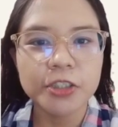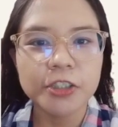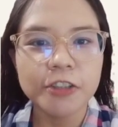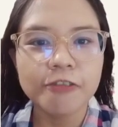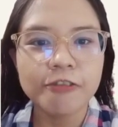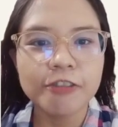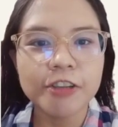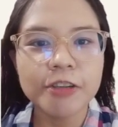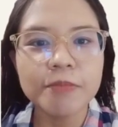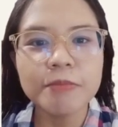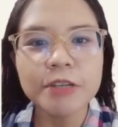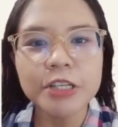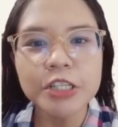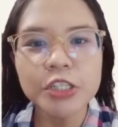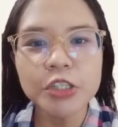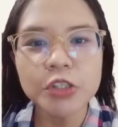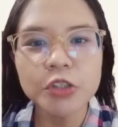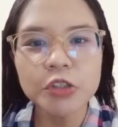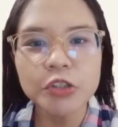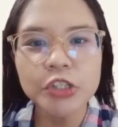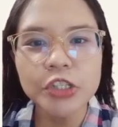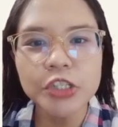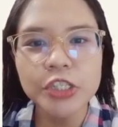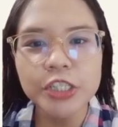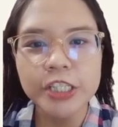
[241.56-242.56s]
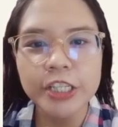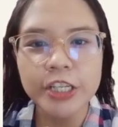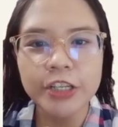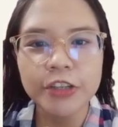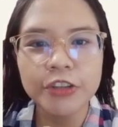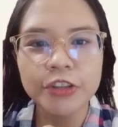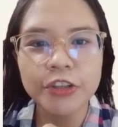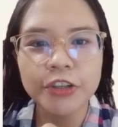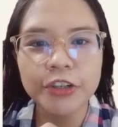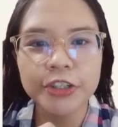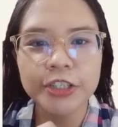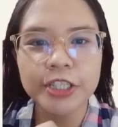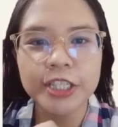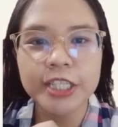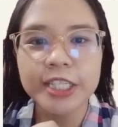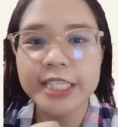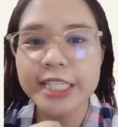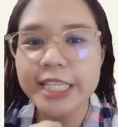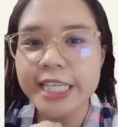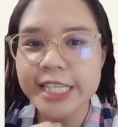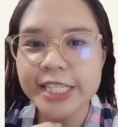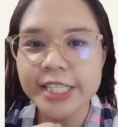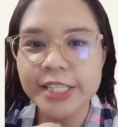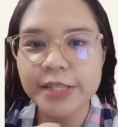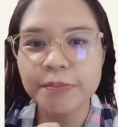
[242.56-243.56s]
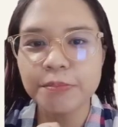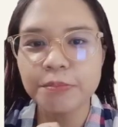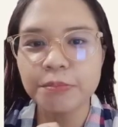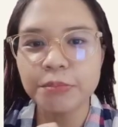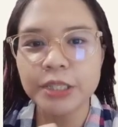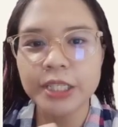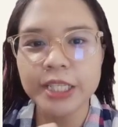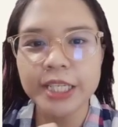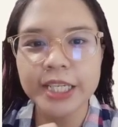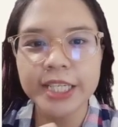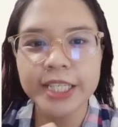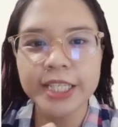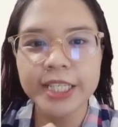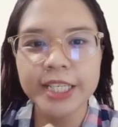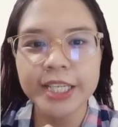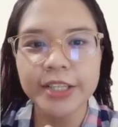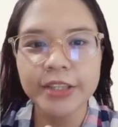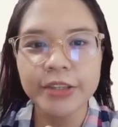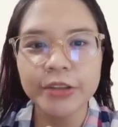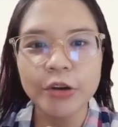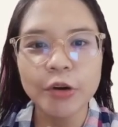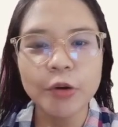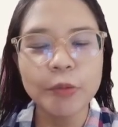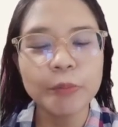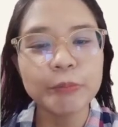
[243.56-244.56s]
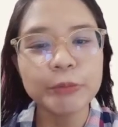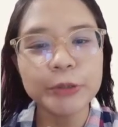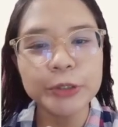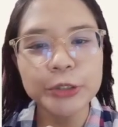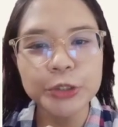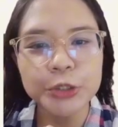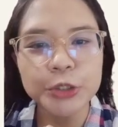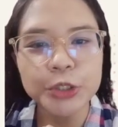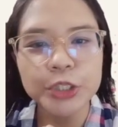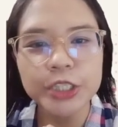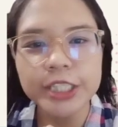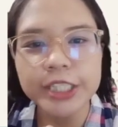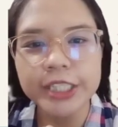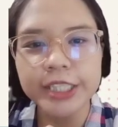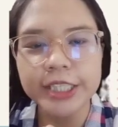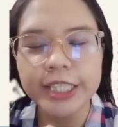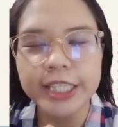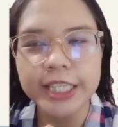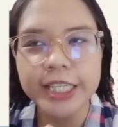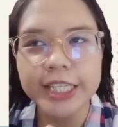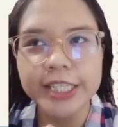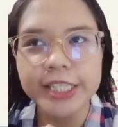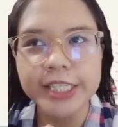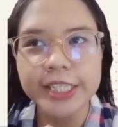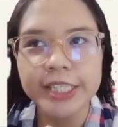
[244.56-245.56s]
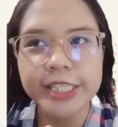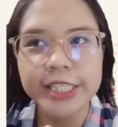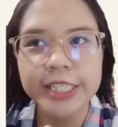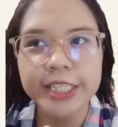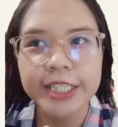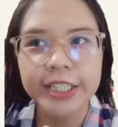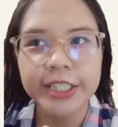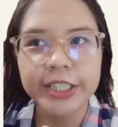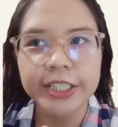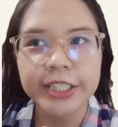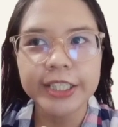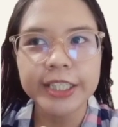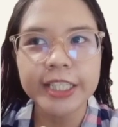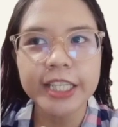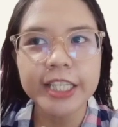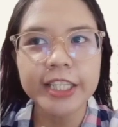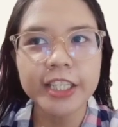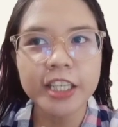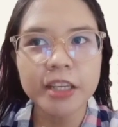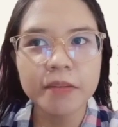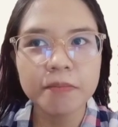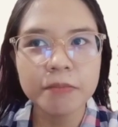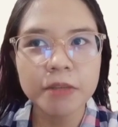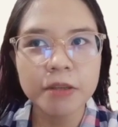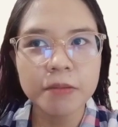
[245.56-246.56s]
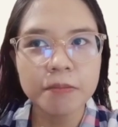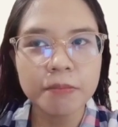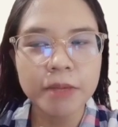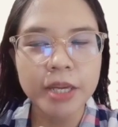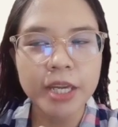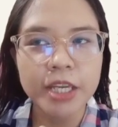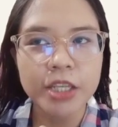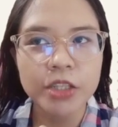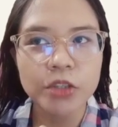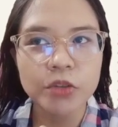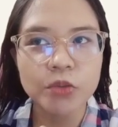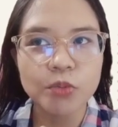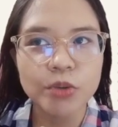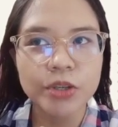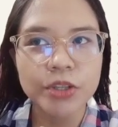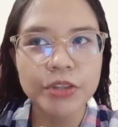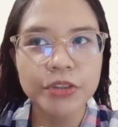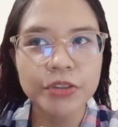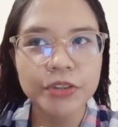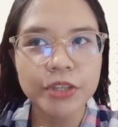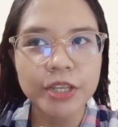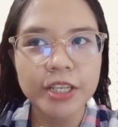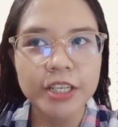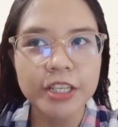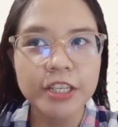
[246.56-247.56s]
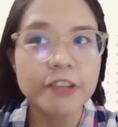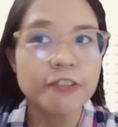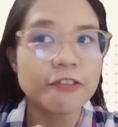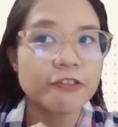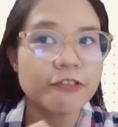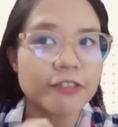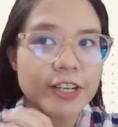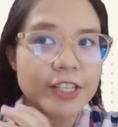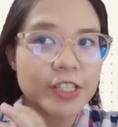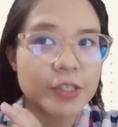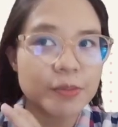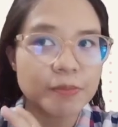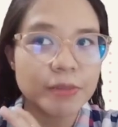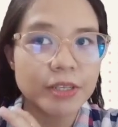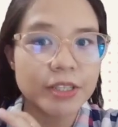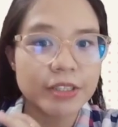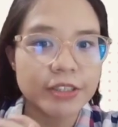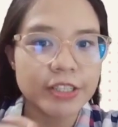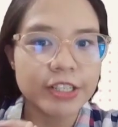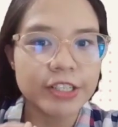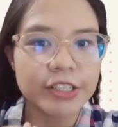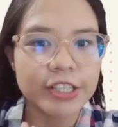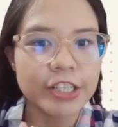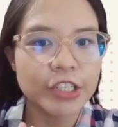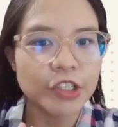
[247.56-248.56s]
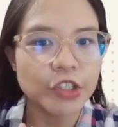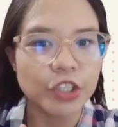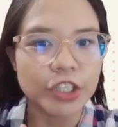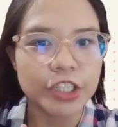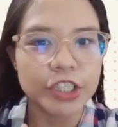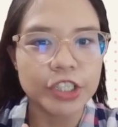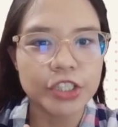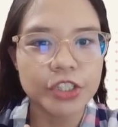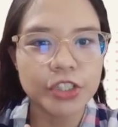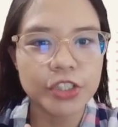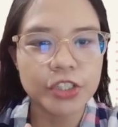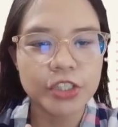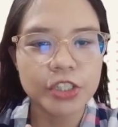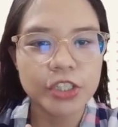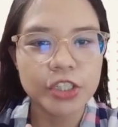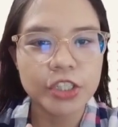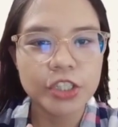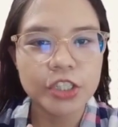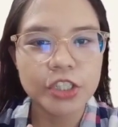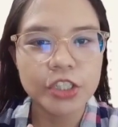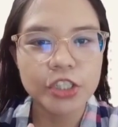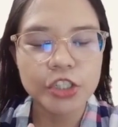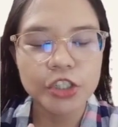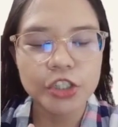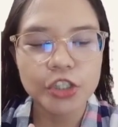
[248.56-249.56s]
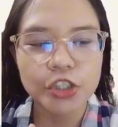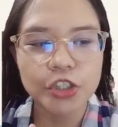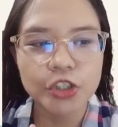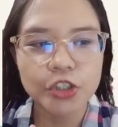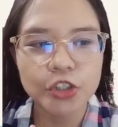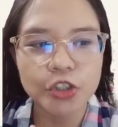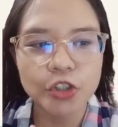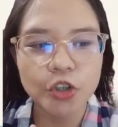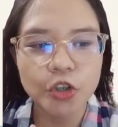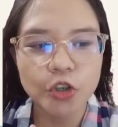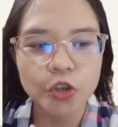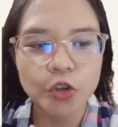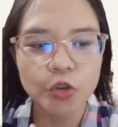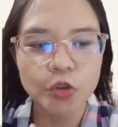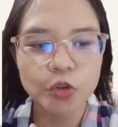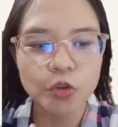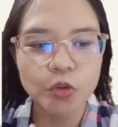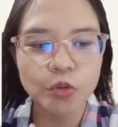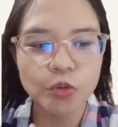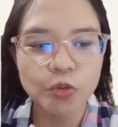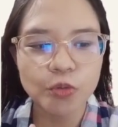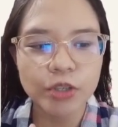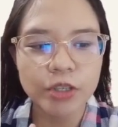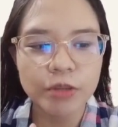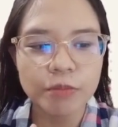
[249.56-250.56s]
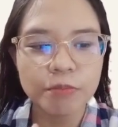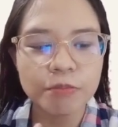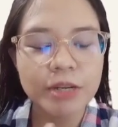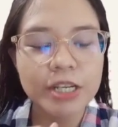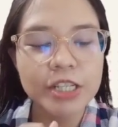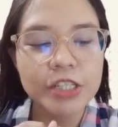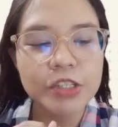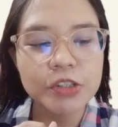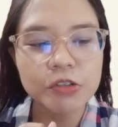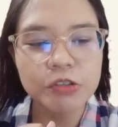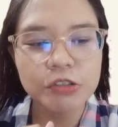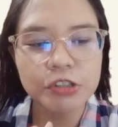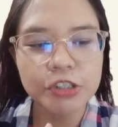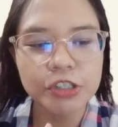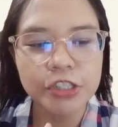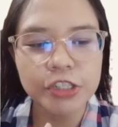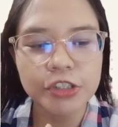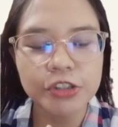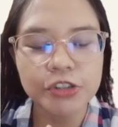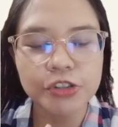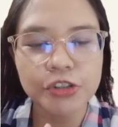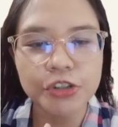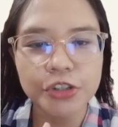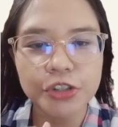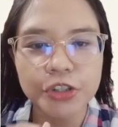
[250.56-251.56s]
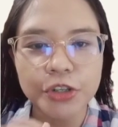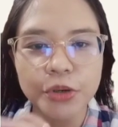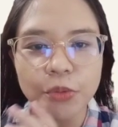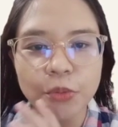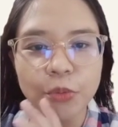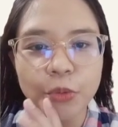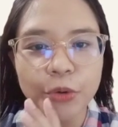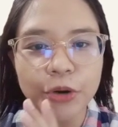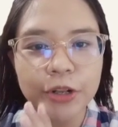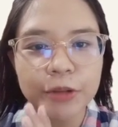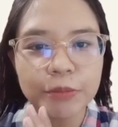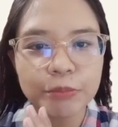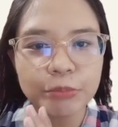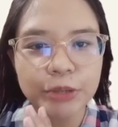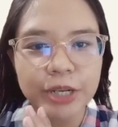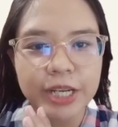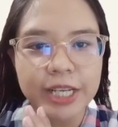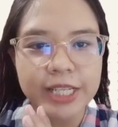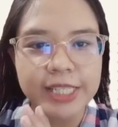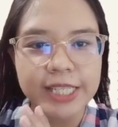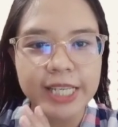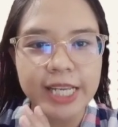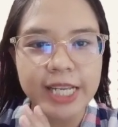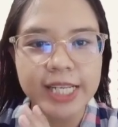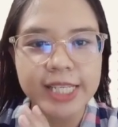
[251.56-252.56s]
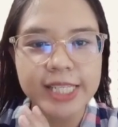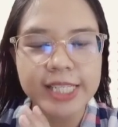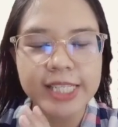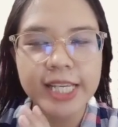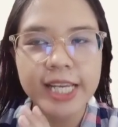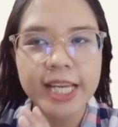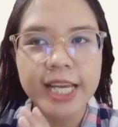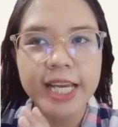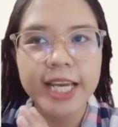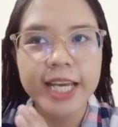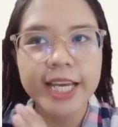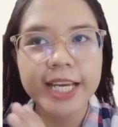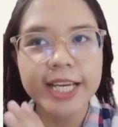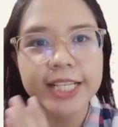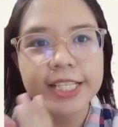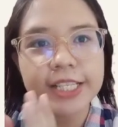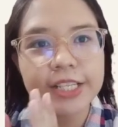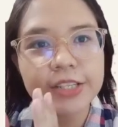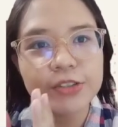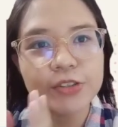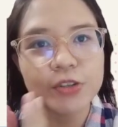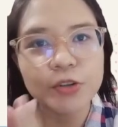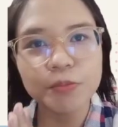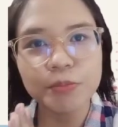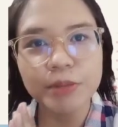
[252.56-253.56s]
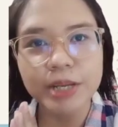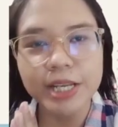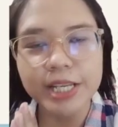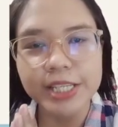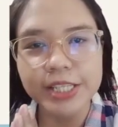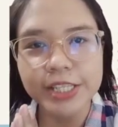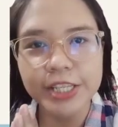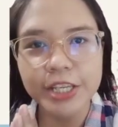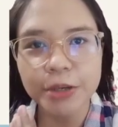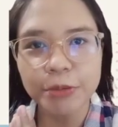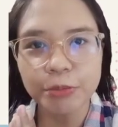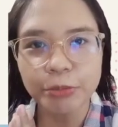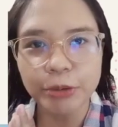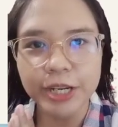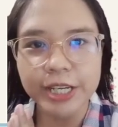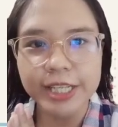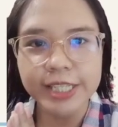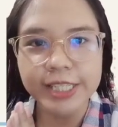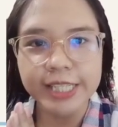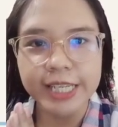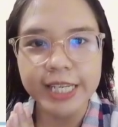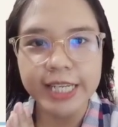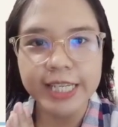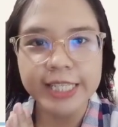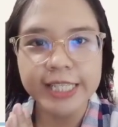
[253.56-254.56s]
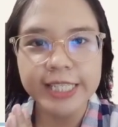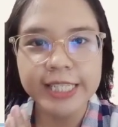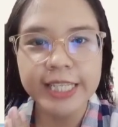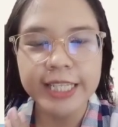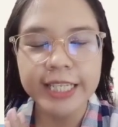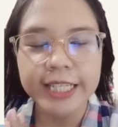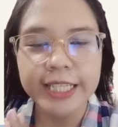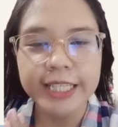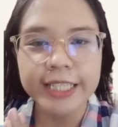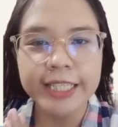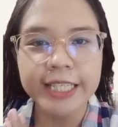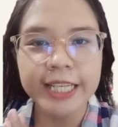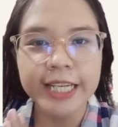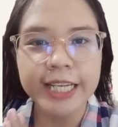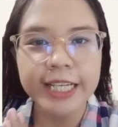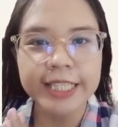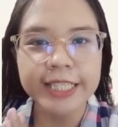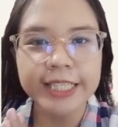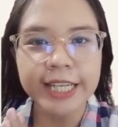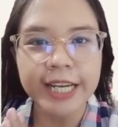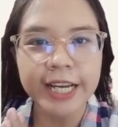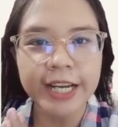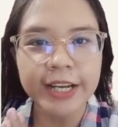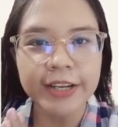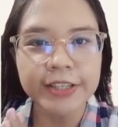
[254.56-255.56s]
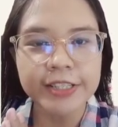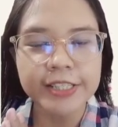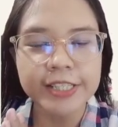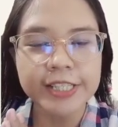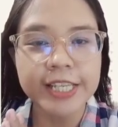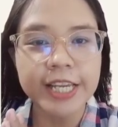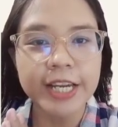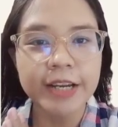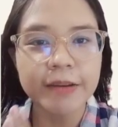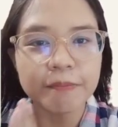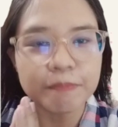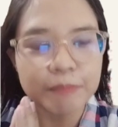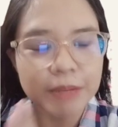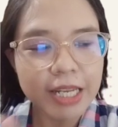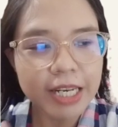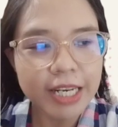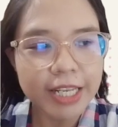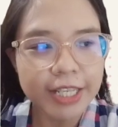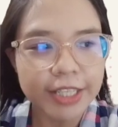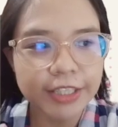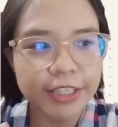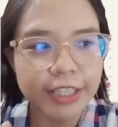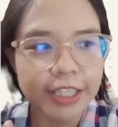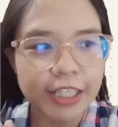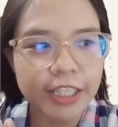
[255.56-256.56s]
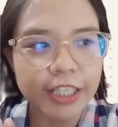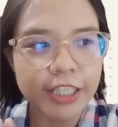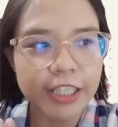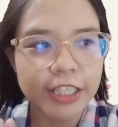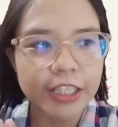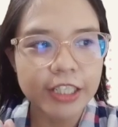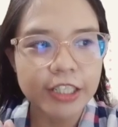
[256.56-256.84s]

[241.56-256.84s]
we must consider the discipline and the opportunities that can be made within investment decisions. So, we must consider the world prices and the domestic prices that has the ability